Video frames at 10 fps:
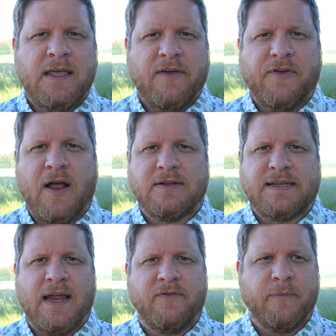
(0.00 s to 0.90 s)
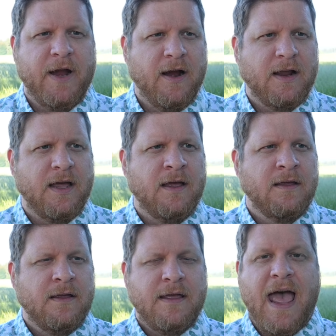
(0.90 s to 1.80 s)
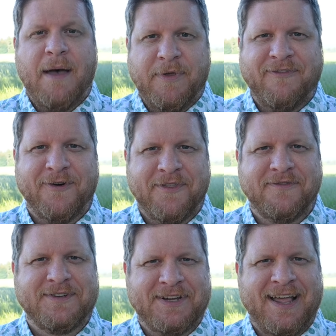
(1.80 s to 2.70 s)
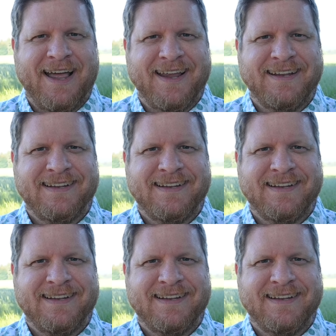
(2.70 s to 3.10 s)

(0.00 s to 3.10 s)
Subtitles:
If you're outside of America, happy 4th of July.